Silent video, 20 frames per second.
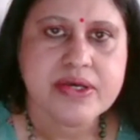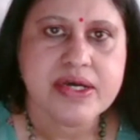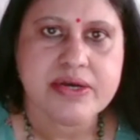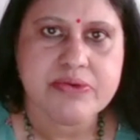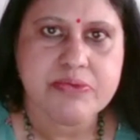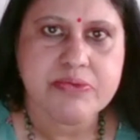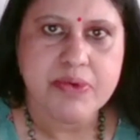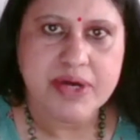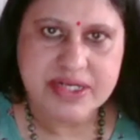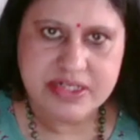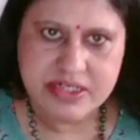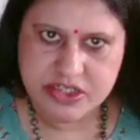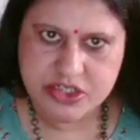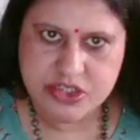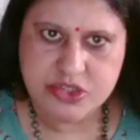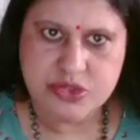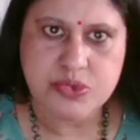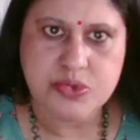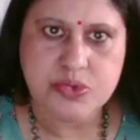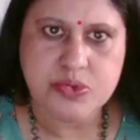And once
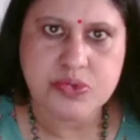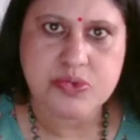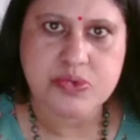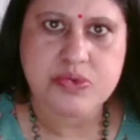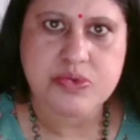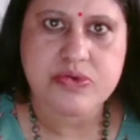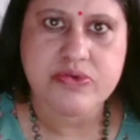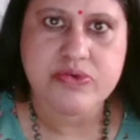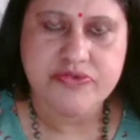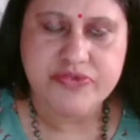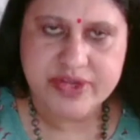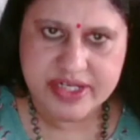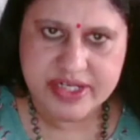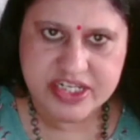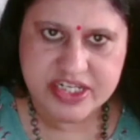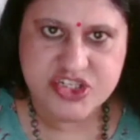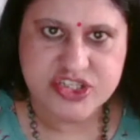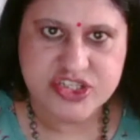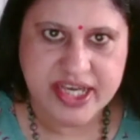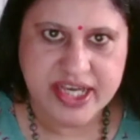you
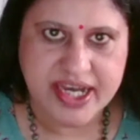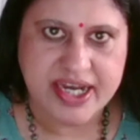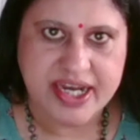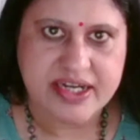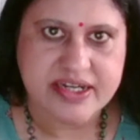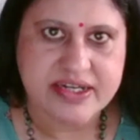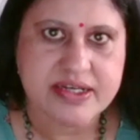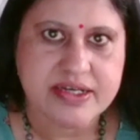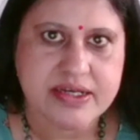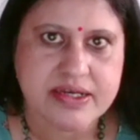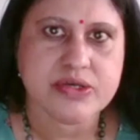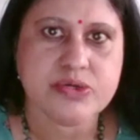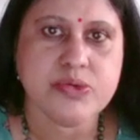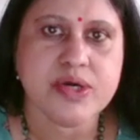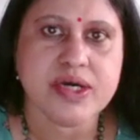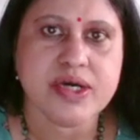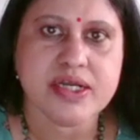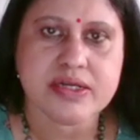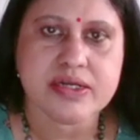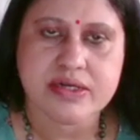finish that, you
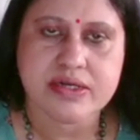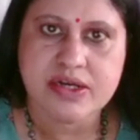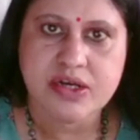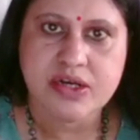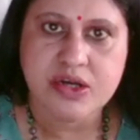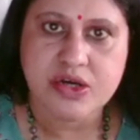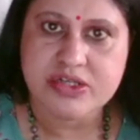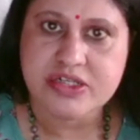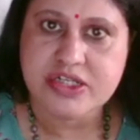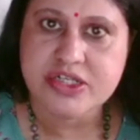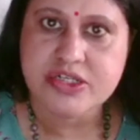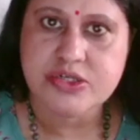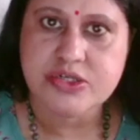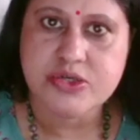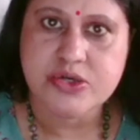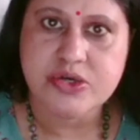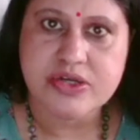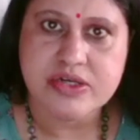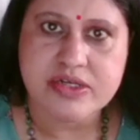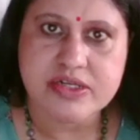are allotted to
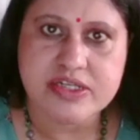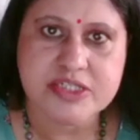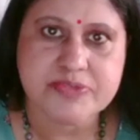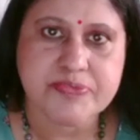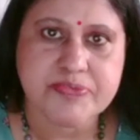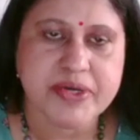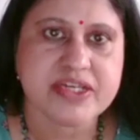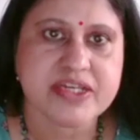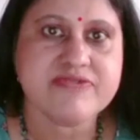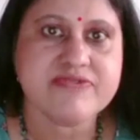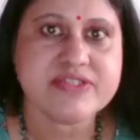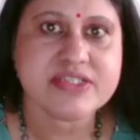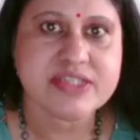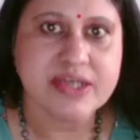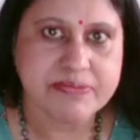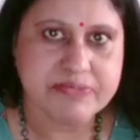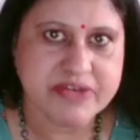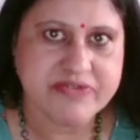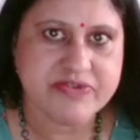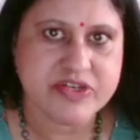your respective
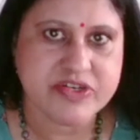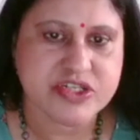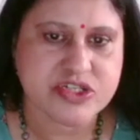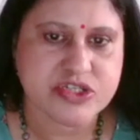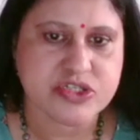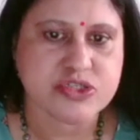subdivision.